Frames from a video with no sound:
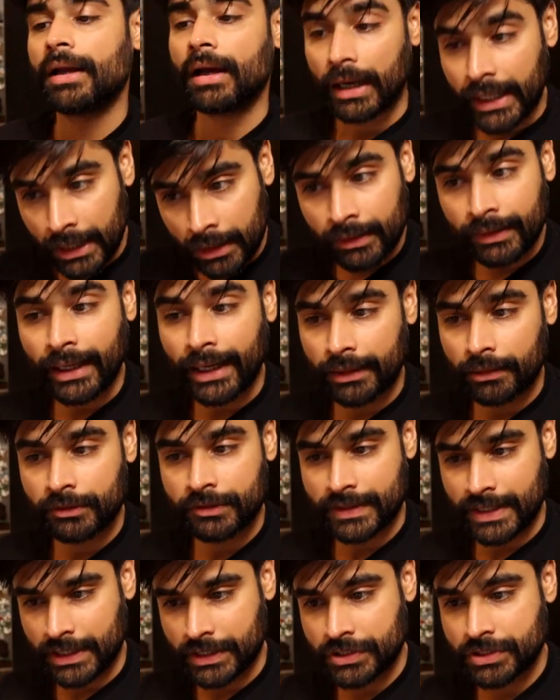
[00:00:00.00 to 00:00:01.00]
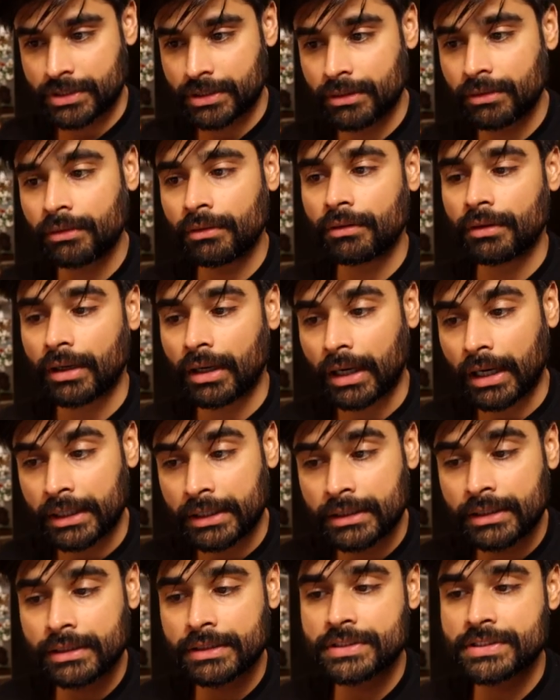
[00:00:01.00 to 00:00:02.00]
in that section,
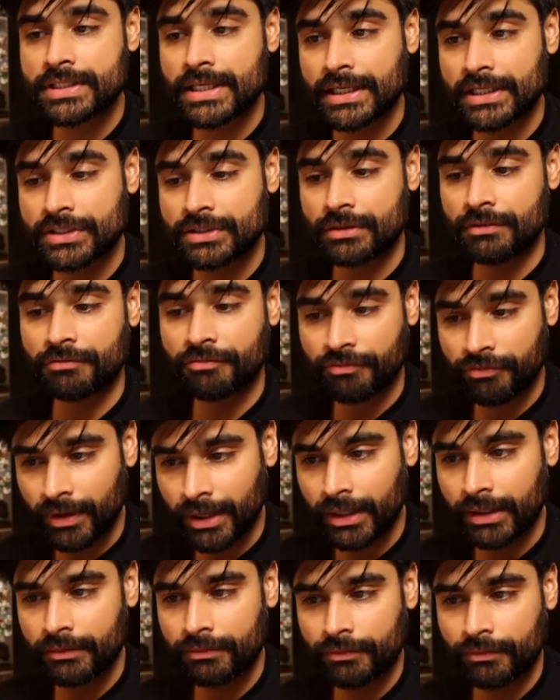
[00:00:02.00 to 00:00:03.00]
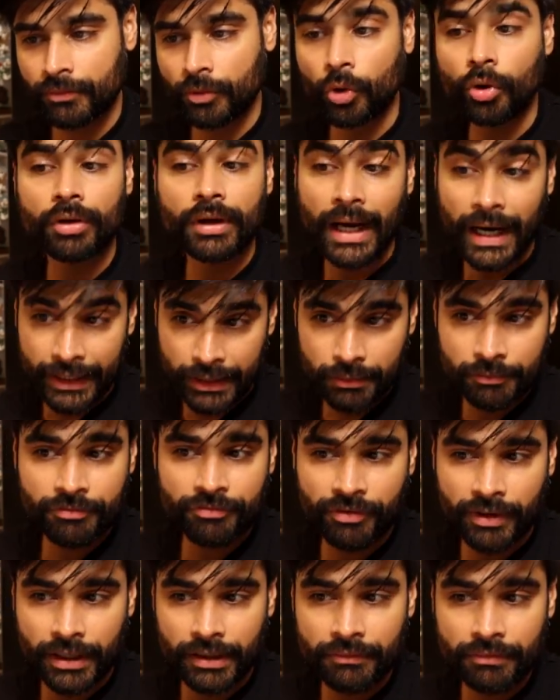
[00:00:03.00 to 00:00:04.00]
under section 5 or item
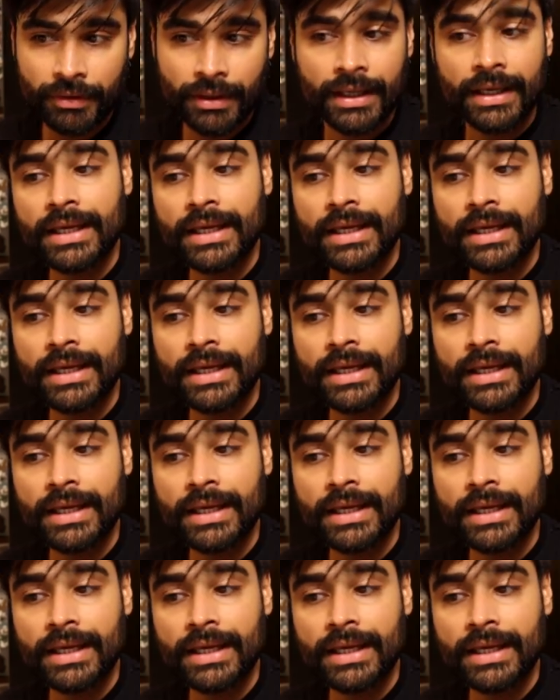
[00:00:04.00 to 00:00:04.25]
5